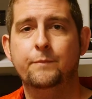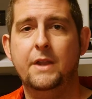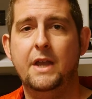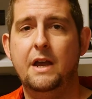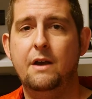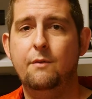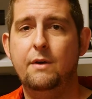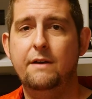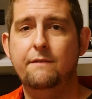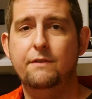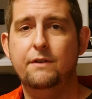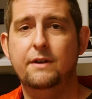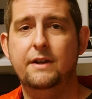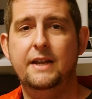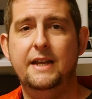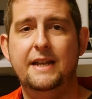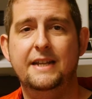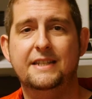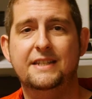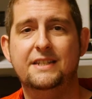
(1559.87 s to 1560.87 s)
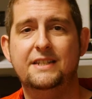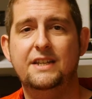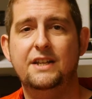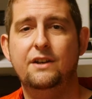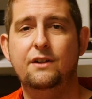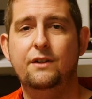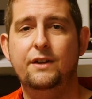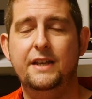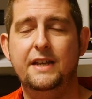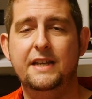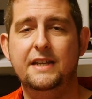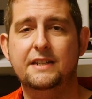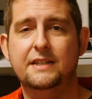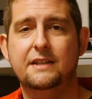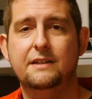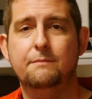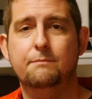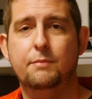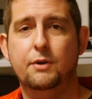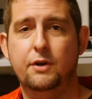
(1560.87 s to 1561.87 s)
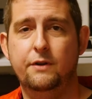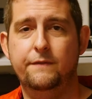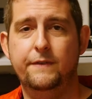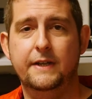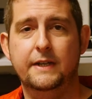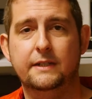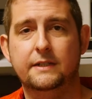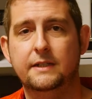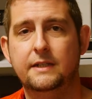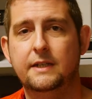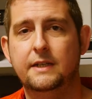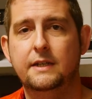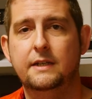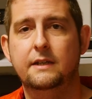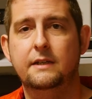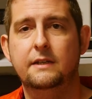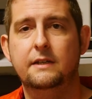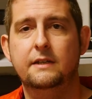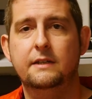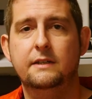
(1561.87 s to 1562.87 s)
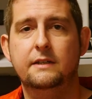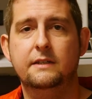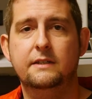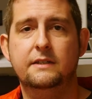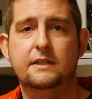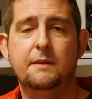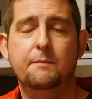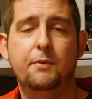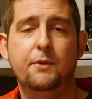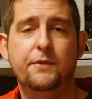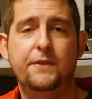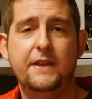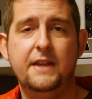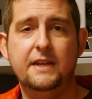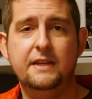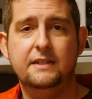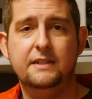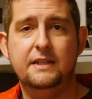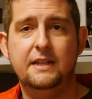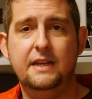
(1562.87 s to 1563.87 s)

However, it still isn't perfect. Simple things